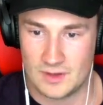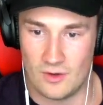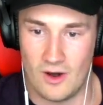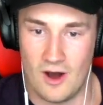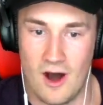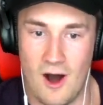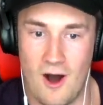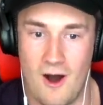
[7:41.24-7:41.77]

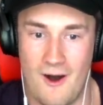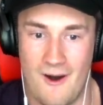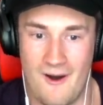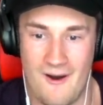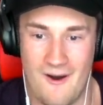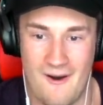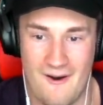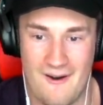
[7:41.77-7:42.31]

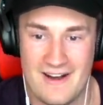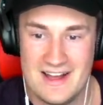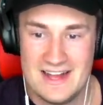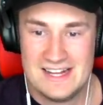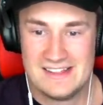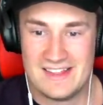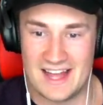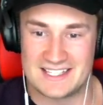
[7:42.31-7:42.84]
Oh,
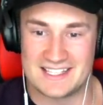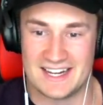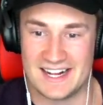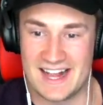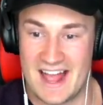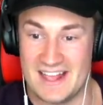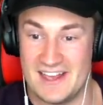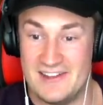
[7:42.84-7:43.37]
that's going
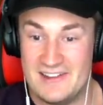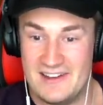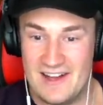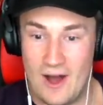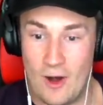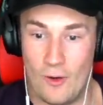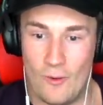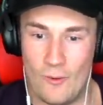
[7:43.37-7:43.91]
to get you.
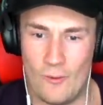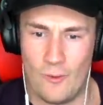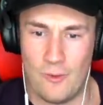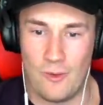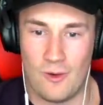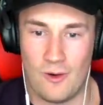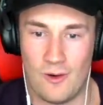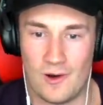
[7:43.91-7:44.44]
Wow, what a
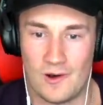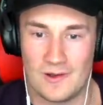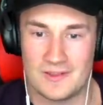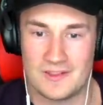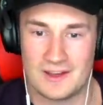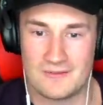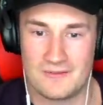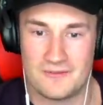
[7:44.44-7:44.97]
huge
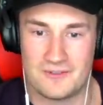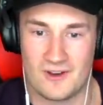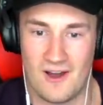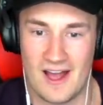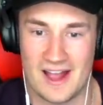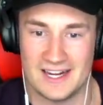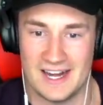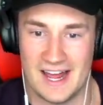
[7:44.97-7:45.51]
block.
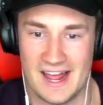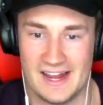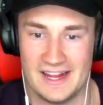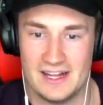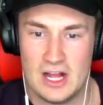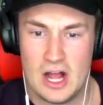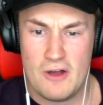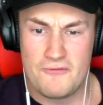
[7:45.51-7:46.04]
Flying
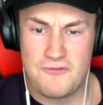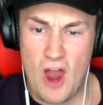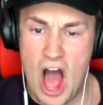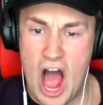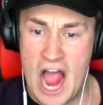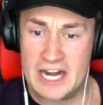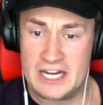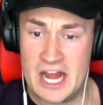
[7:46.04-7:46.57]
knee.
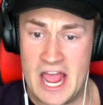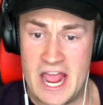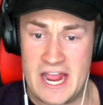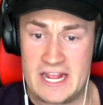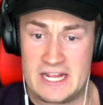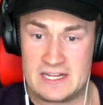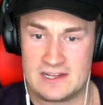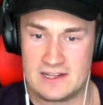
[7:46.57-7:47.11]
Flying
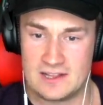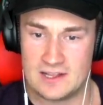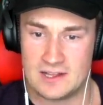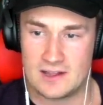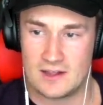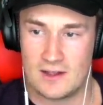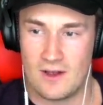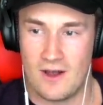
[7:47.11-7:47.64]
knee!
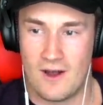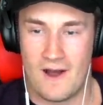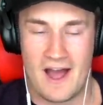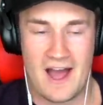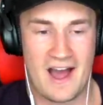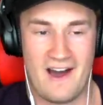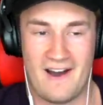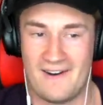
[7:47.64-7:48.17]

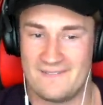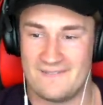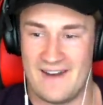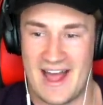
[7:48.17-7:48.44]
Oh.